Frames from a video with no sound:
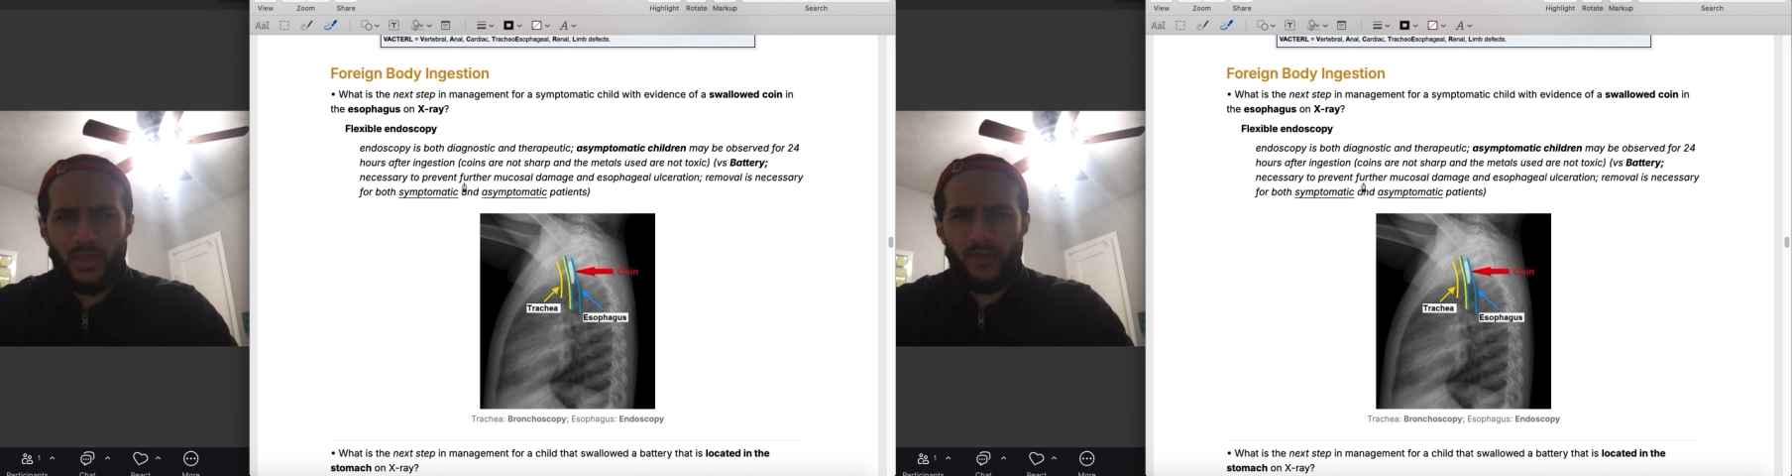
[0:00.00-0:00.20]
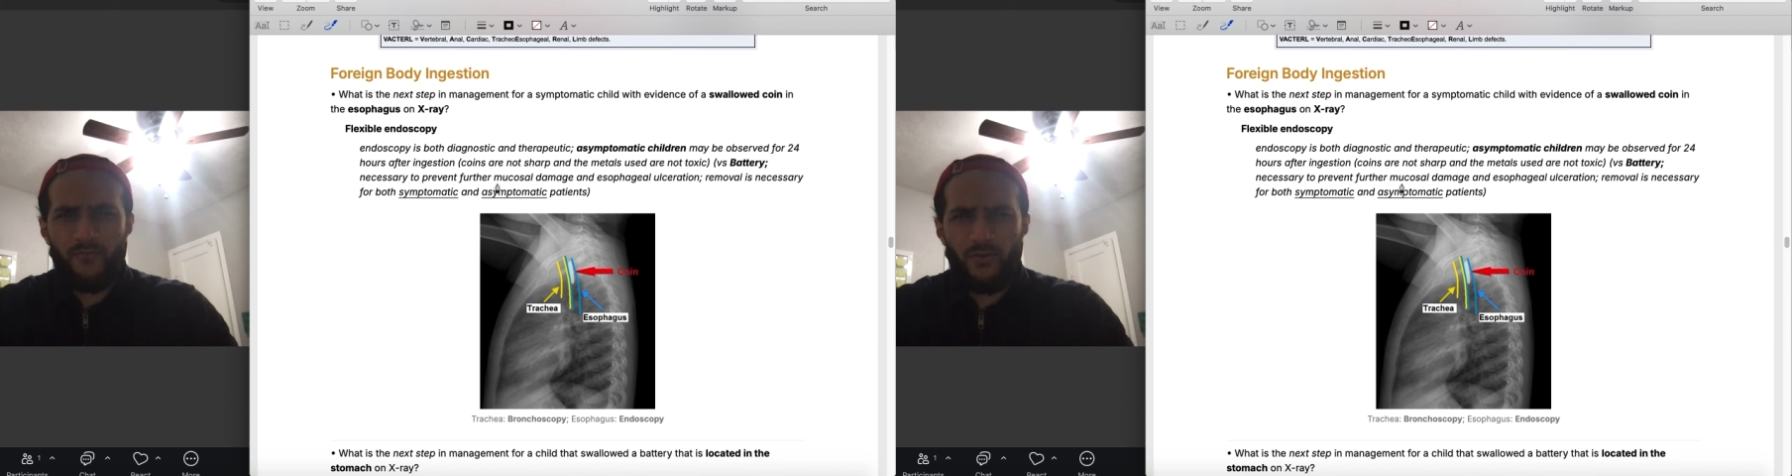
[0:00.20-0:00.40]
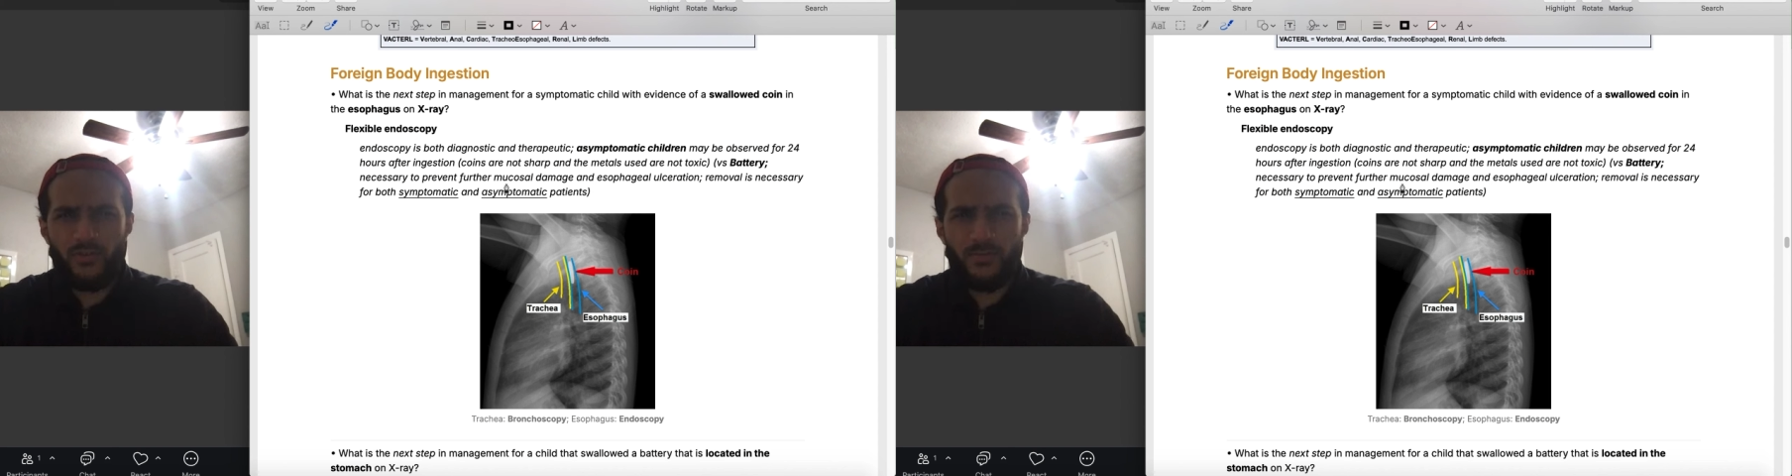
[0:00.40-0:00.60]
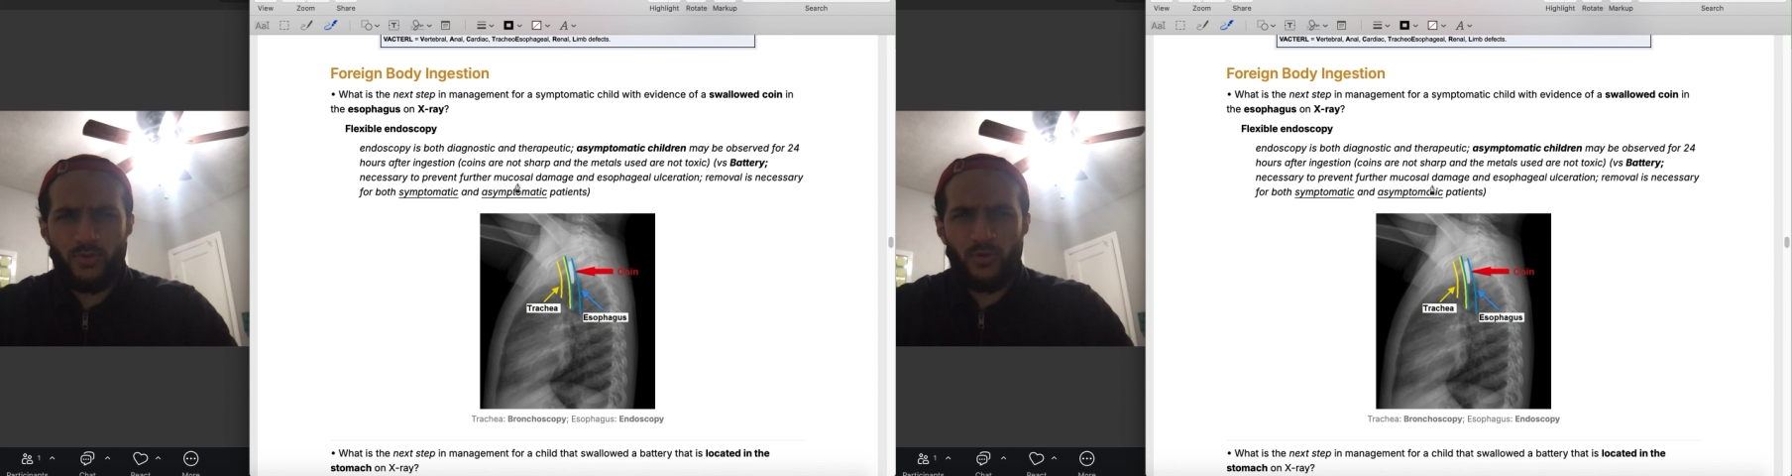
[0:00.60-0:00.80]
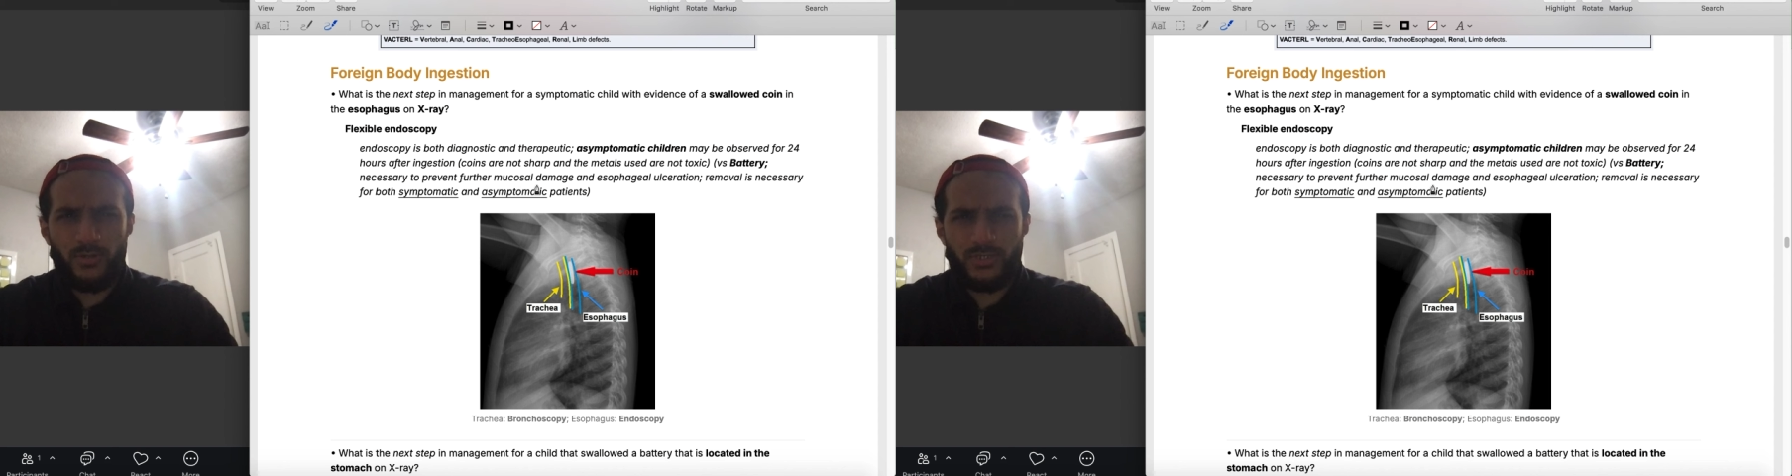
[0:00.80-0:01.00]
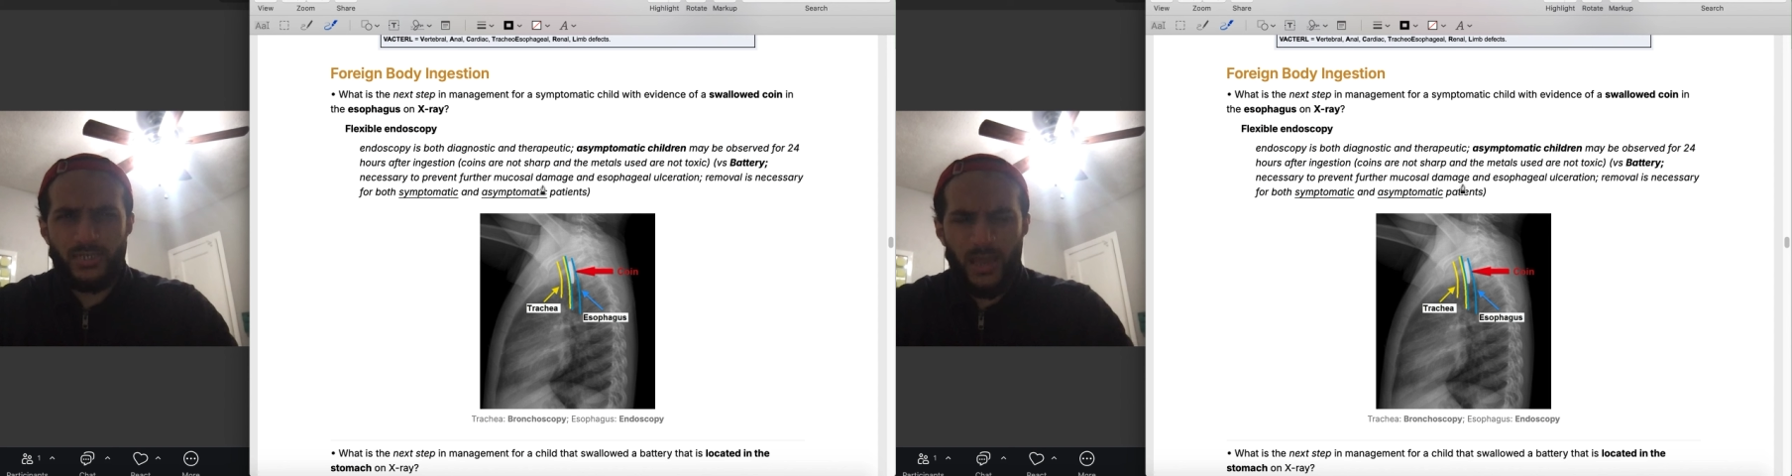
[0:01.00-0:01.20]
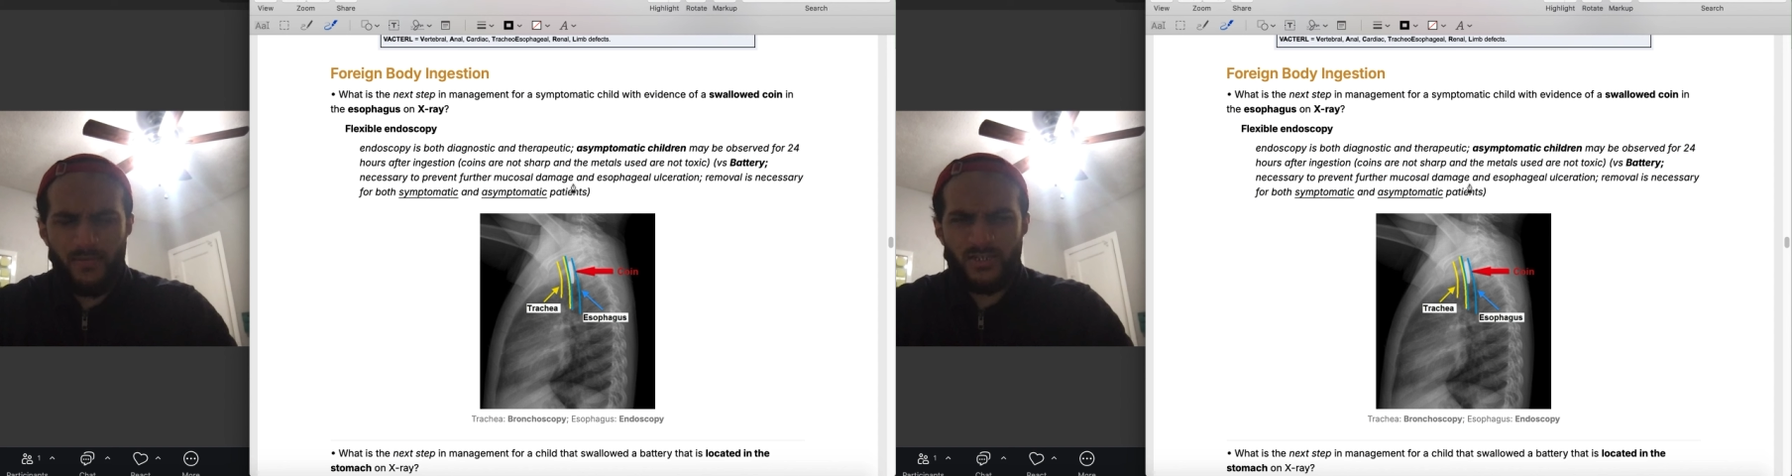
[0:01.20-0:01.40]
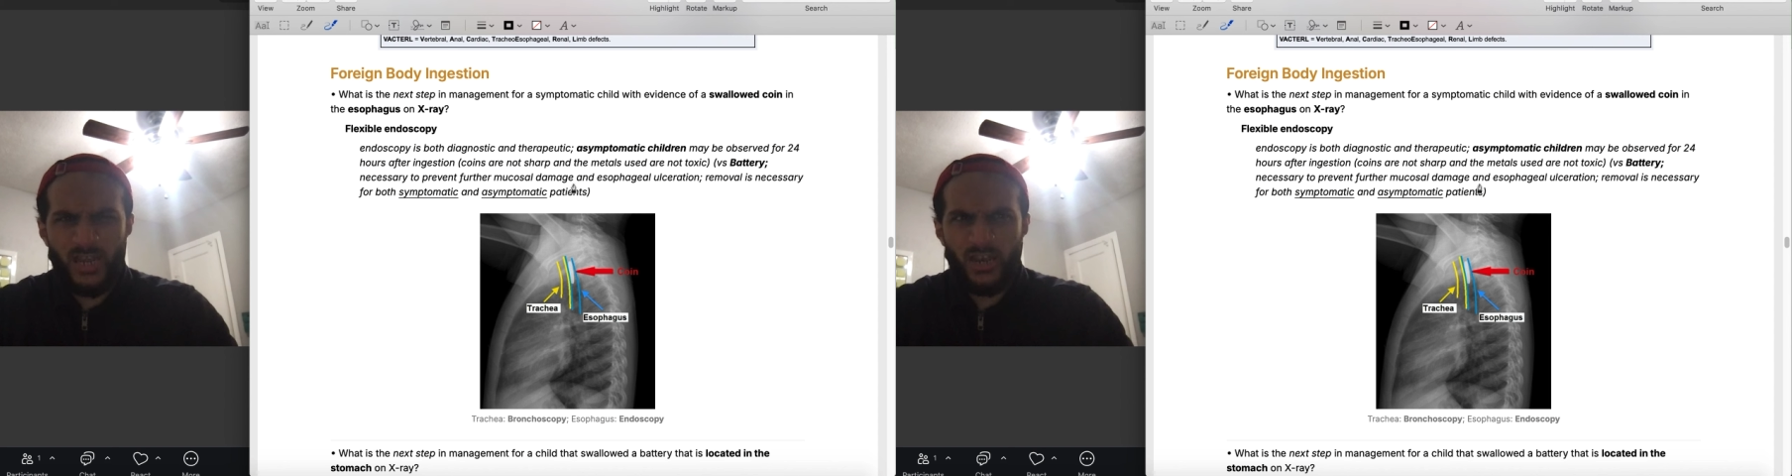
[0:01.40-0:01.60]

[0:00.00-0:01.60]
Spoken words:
and further mucosal damage